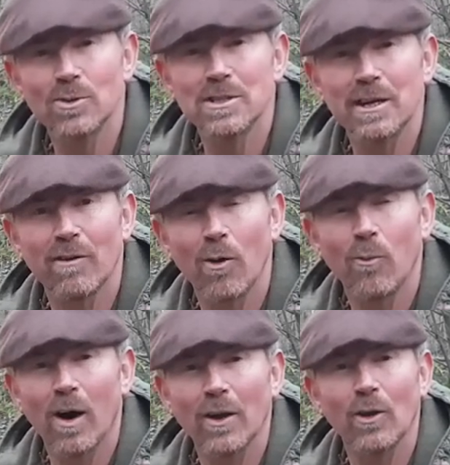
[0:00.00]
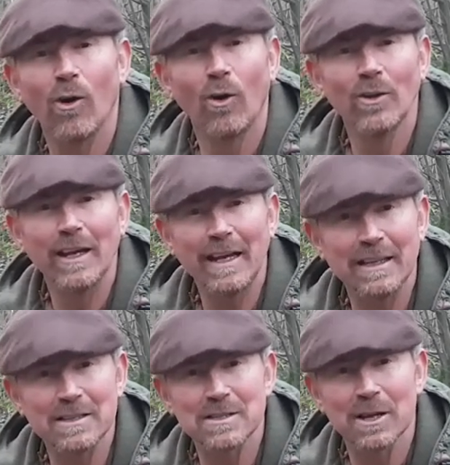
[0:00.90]
zero one on
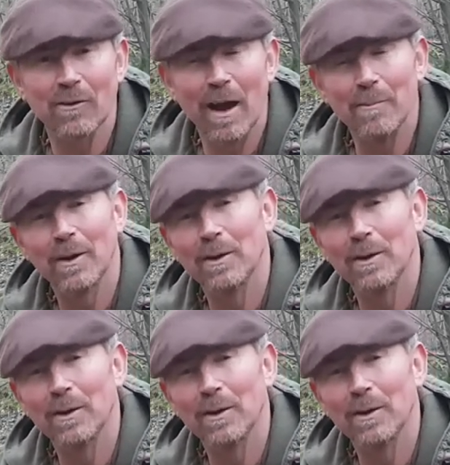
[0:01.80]
Instagram.